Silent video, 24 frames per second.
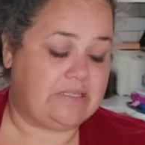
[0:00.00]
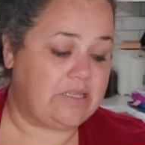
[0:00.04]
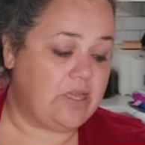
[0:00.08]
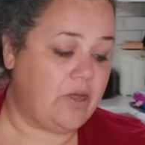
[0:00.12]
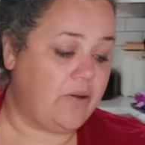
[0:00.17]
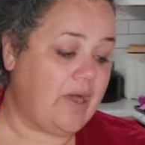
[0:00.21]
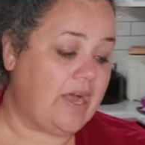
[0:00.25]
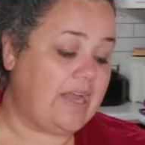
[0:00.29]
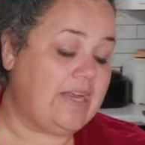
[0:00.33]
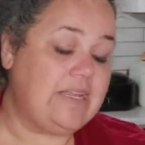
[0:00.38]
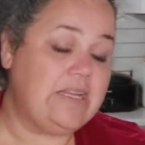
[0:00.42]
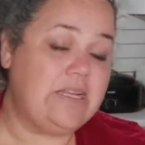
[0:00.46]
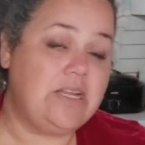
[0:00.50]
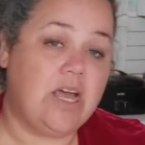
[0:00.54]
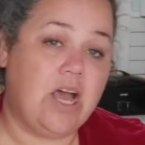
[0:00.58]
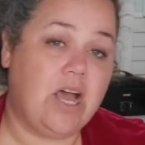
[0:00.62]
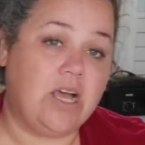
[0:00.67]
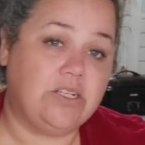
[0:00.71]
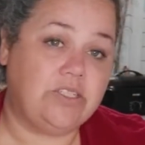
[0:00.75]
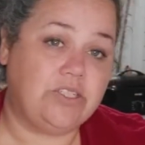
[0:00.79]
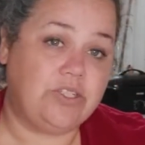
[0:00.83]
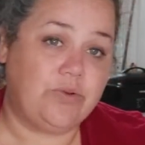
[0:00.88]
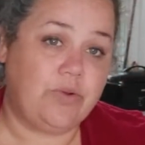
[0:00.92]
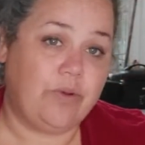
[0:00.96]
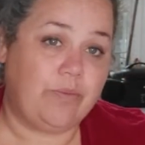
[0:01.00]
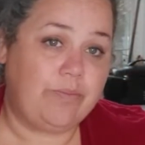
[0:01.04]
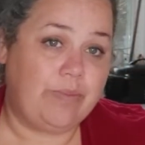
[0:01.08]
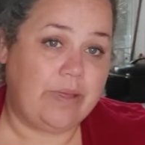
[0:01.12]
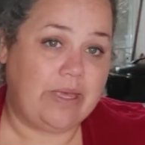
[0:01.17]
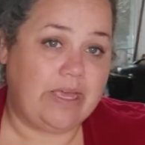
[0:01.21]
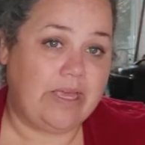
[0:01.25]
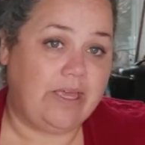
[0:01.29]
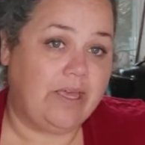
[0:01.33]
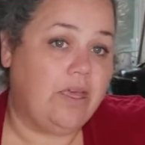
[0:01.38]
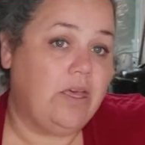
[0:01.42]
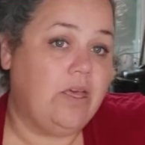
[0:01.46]
So I did not do a
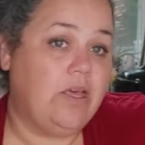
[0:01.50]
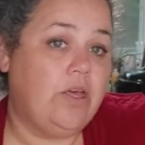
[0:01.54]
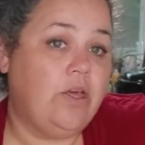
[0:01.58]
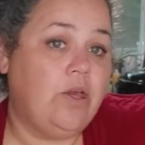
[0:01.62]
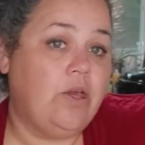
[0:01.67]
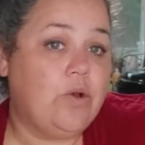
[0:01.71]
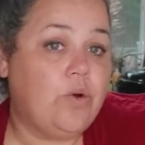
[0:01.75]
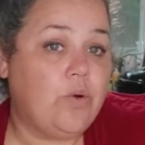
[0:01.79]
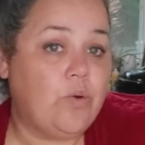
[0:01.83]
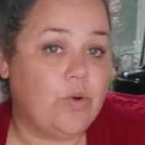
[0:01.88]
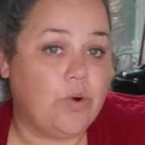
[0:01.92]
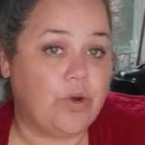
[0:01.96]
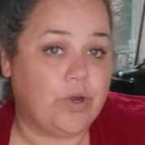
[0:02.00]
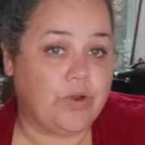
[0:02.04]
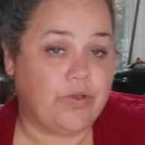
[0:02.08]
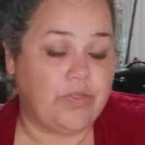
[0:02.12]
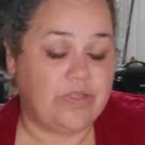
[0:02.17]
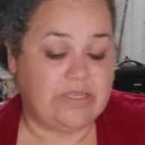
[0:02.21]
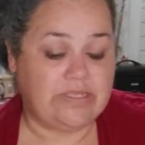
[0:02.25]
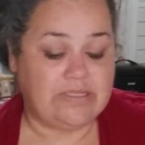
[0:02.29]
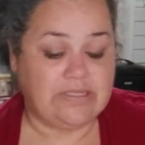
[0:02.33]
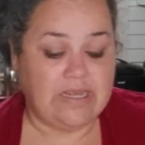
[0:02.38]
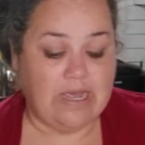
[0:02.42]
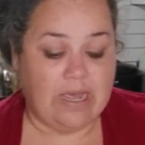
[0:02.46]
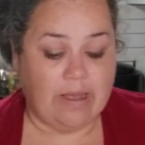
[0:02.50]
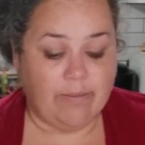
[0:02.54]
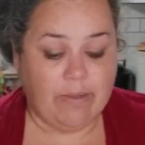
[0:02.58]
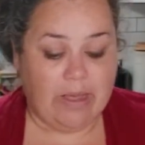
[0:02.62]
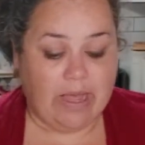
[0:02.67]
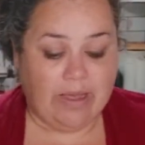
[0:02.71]
big order this time.